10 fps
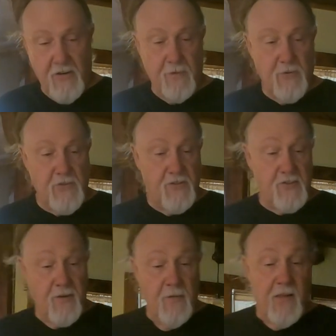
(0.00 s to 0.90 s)
our
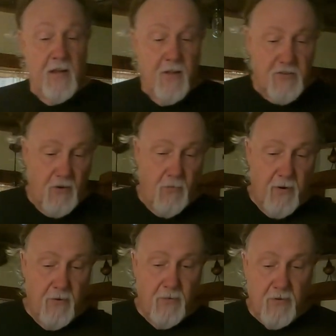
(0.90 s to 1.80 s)
temperatures. So
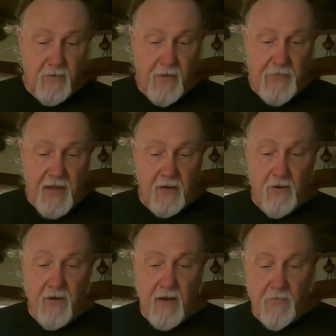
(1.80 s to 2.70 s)
we will get that
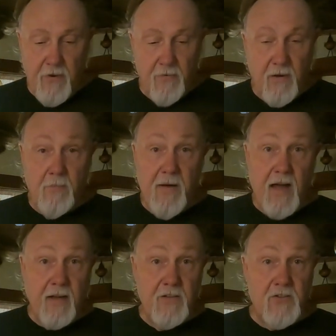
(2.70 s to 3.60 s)
going and we will come
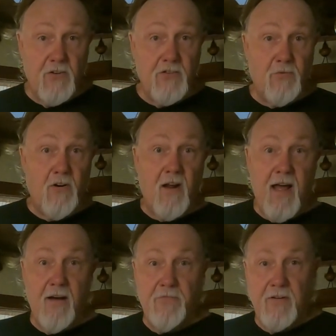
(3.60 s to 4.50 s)
back as soon as we're
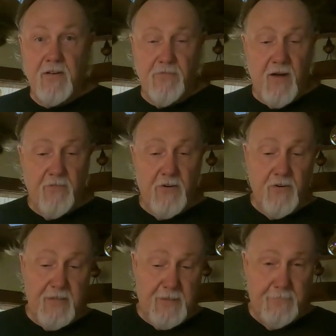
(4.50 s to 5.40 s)
at 55
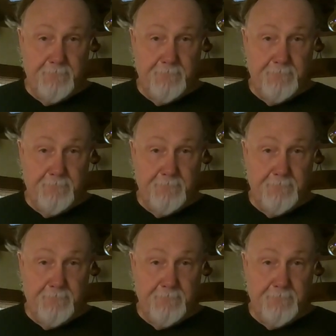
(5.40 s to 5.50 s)
degrees.